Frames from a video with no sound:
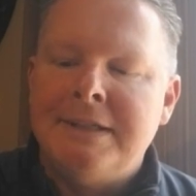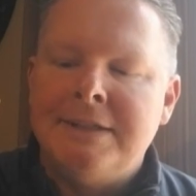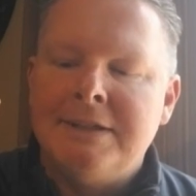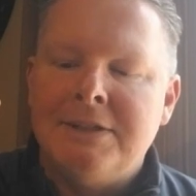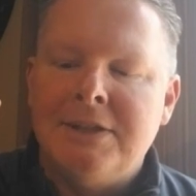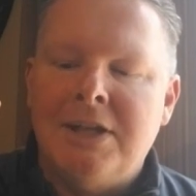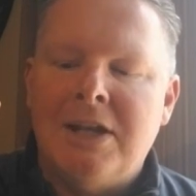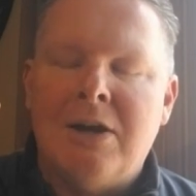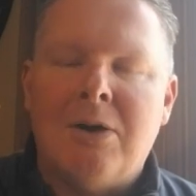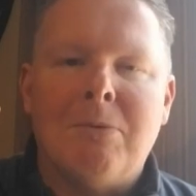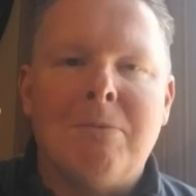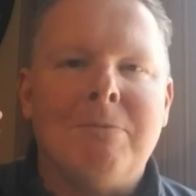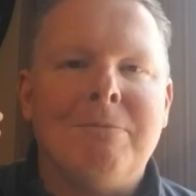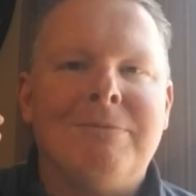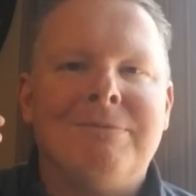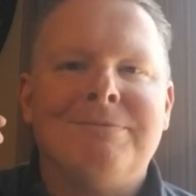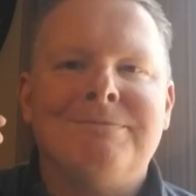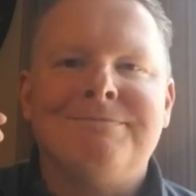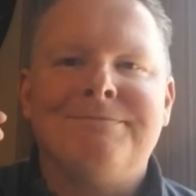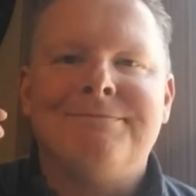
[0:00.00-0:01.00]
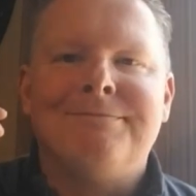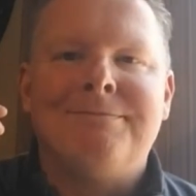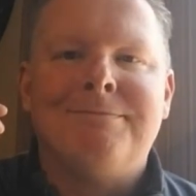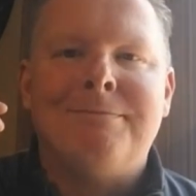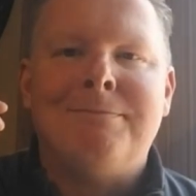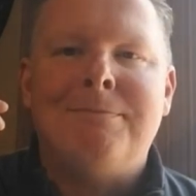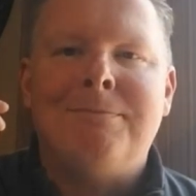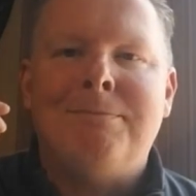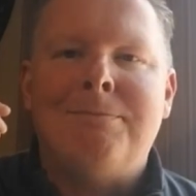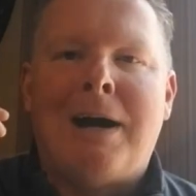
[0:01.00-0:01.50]
you know
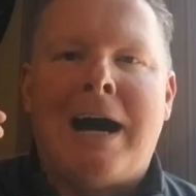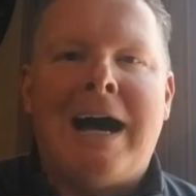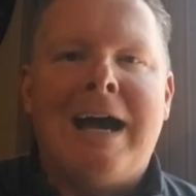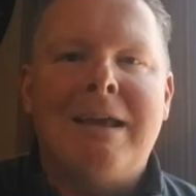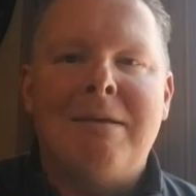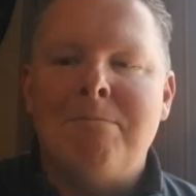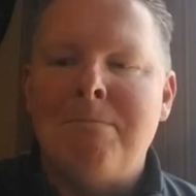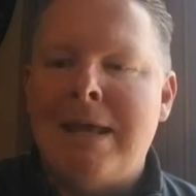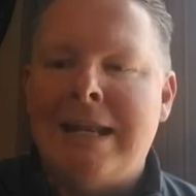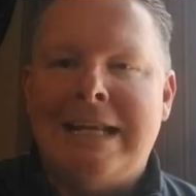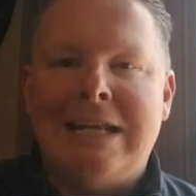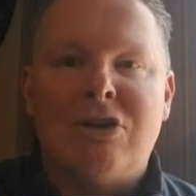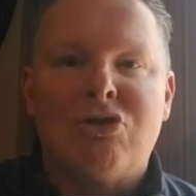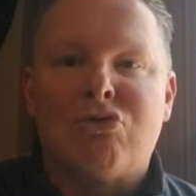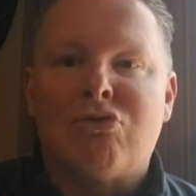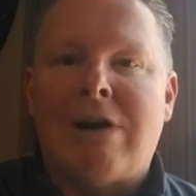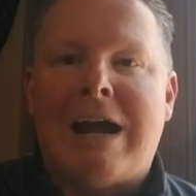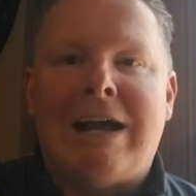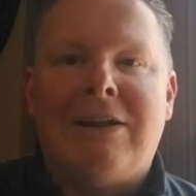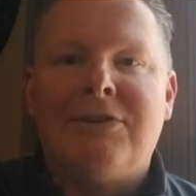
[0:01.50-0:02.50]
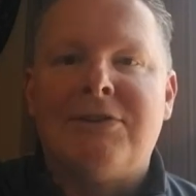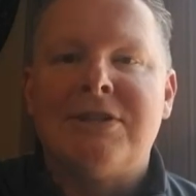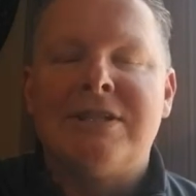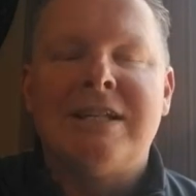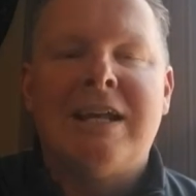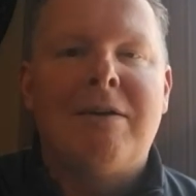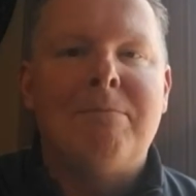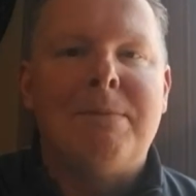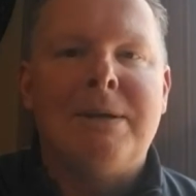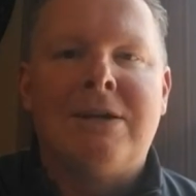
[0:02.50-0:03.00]
buy many crowlers
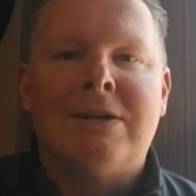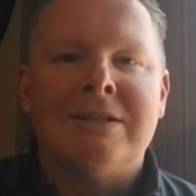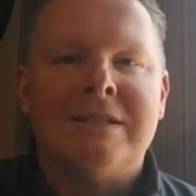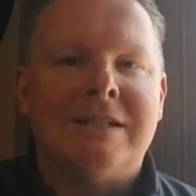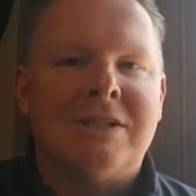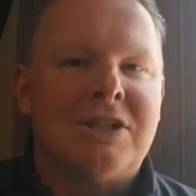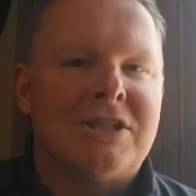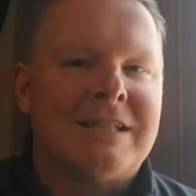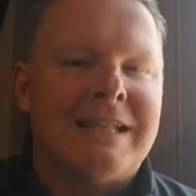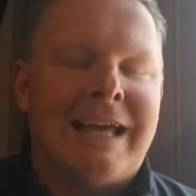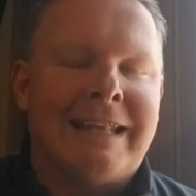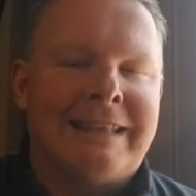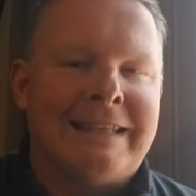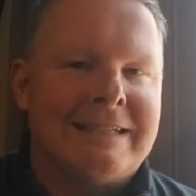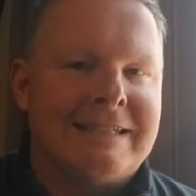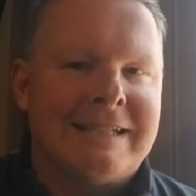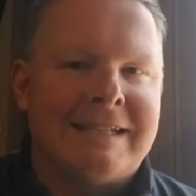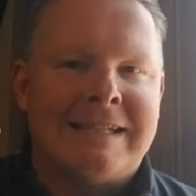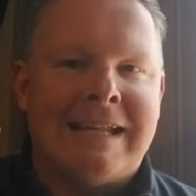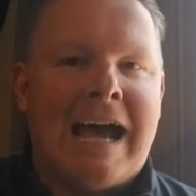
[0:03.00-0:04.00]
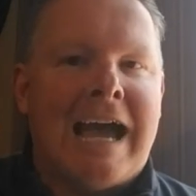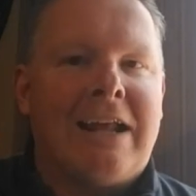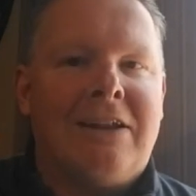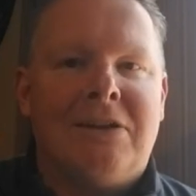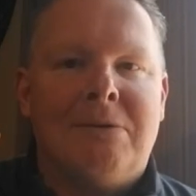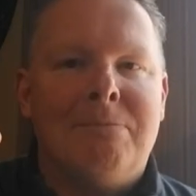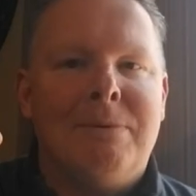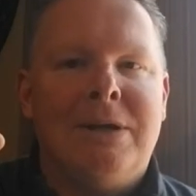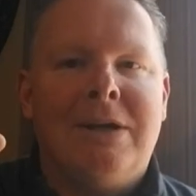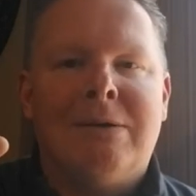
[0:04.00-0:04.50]
of because it's just not the style
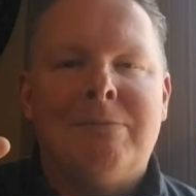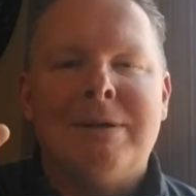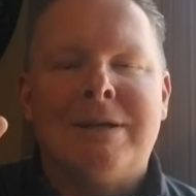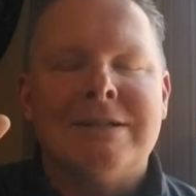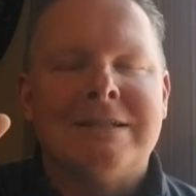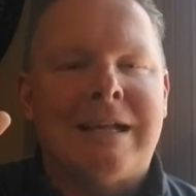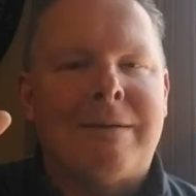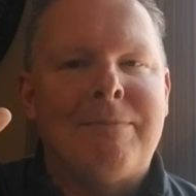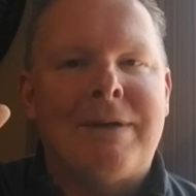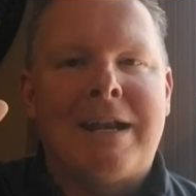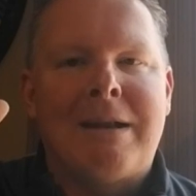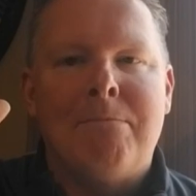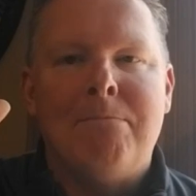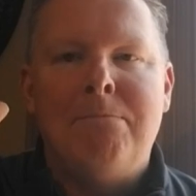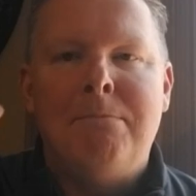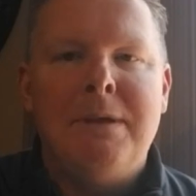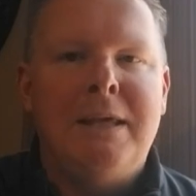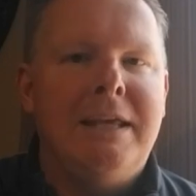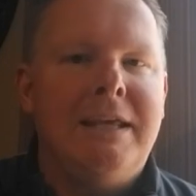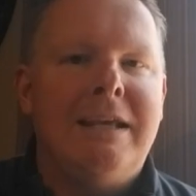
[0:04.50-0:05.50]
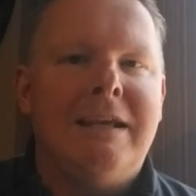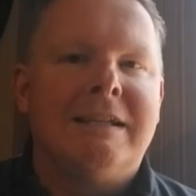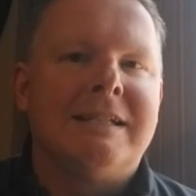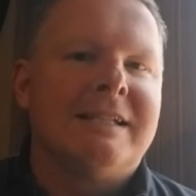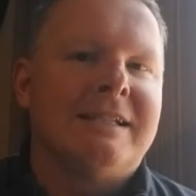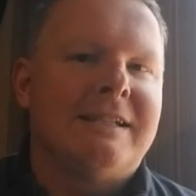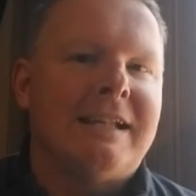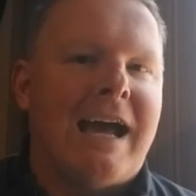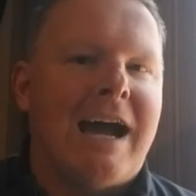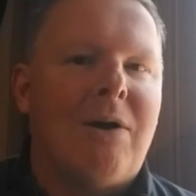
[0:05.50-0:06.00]
of beer because I'm not a big
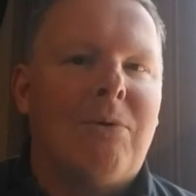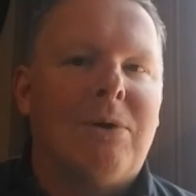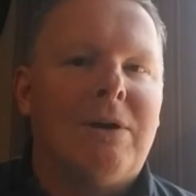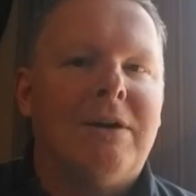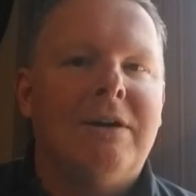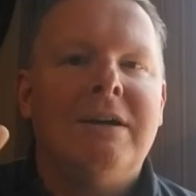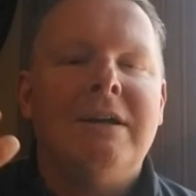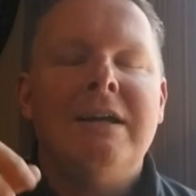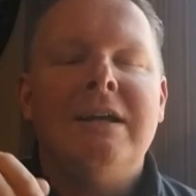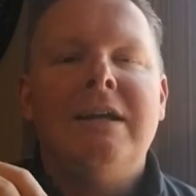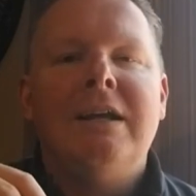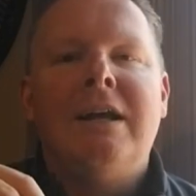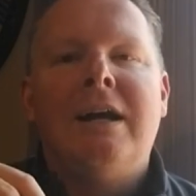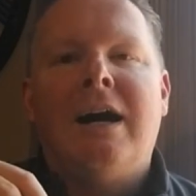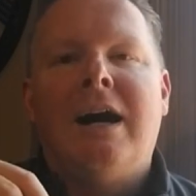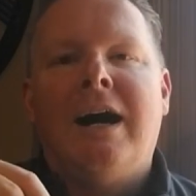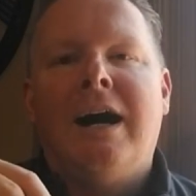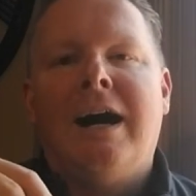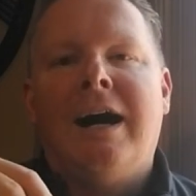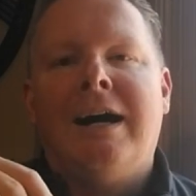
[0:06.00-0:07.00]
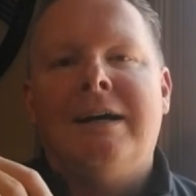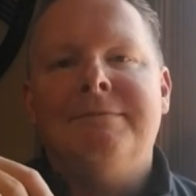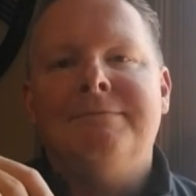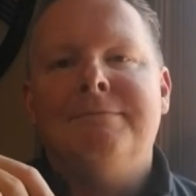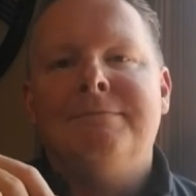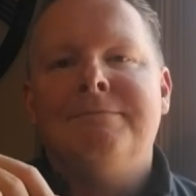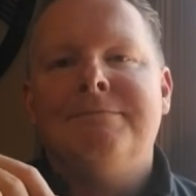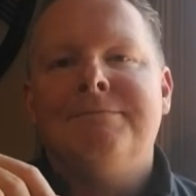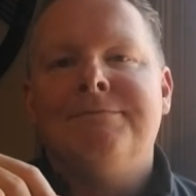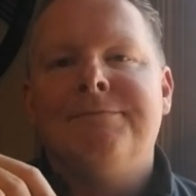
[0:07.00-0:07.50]
sour
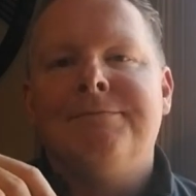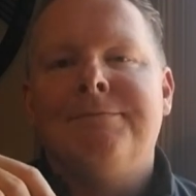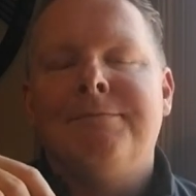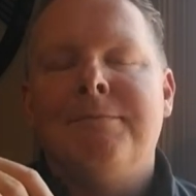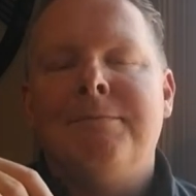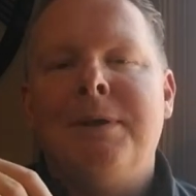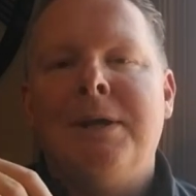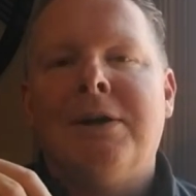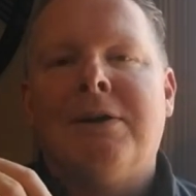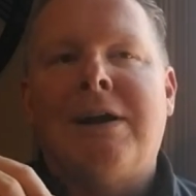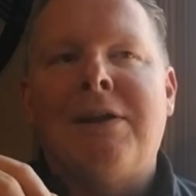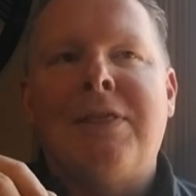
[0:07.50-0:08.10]
um, beer.